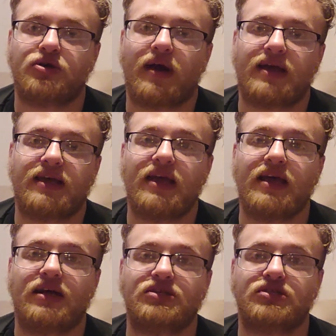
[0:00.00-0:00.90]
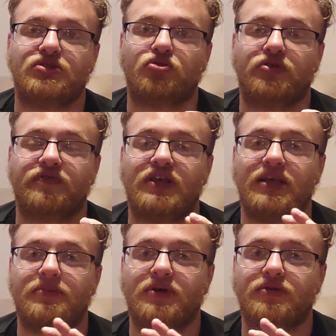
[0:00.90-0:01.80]
so I can just sort of
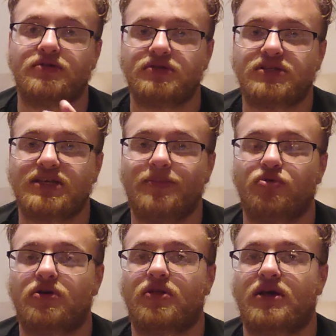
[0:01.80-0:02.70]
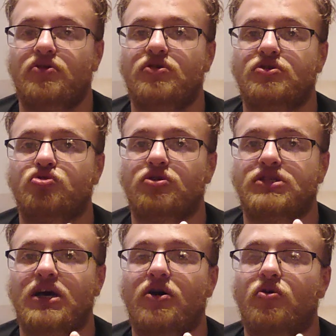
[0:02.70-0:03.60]
keep it separate. Like, you can sort
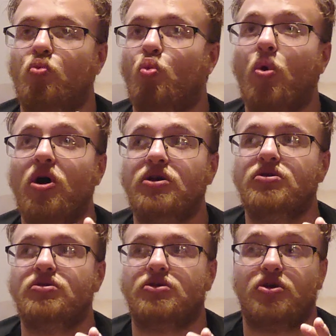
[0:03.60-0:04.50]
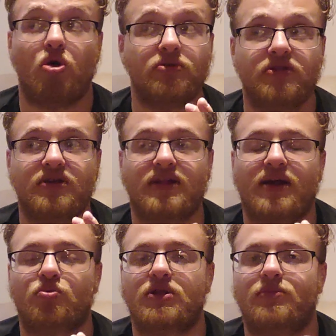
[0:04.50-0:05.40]
of tell the only thing that
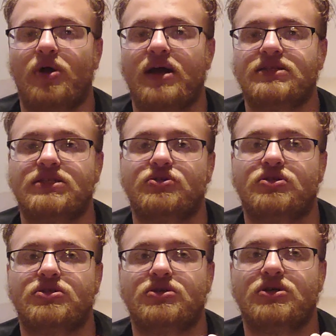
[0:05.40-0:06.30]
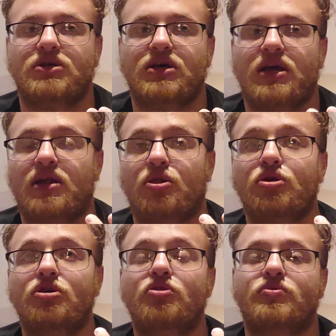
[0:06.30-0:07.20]
I really practiced and
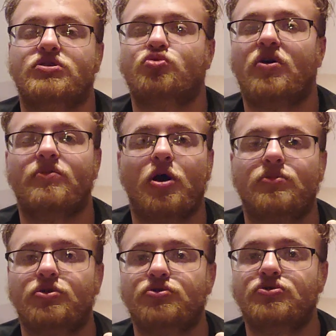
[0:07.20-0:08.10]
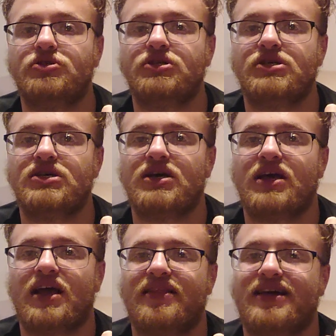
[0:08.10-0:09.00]
learned was the 12-bar blues,
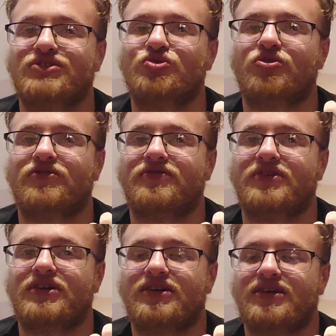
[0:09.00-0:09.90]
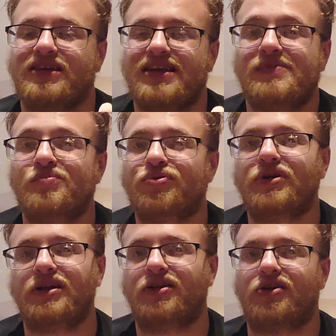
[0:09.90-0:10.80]
and that's sort of
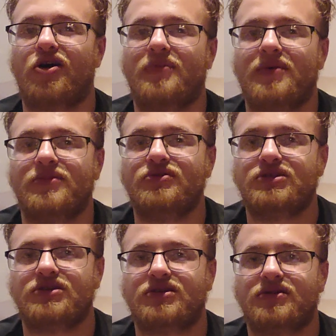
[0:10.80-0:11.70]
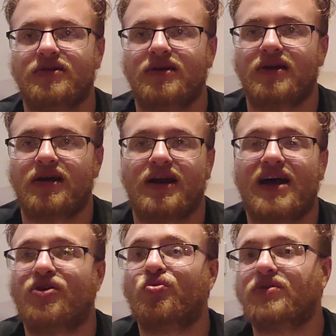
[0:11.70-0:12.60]
imprinted on all my music.
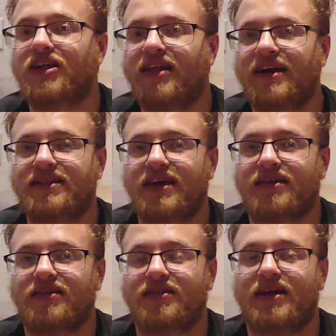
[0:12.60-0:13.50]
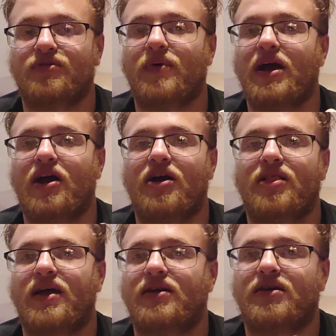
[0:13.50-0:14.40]
I don't really like that. That's why
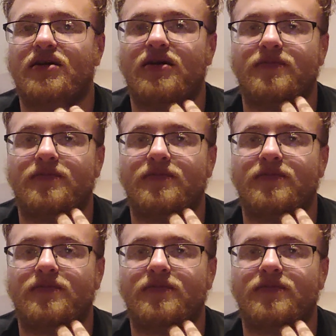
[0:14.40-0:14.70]
on like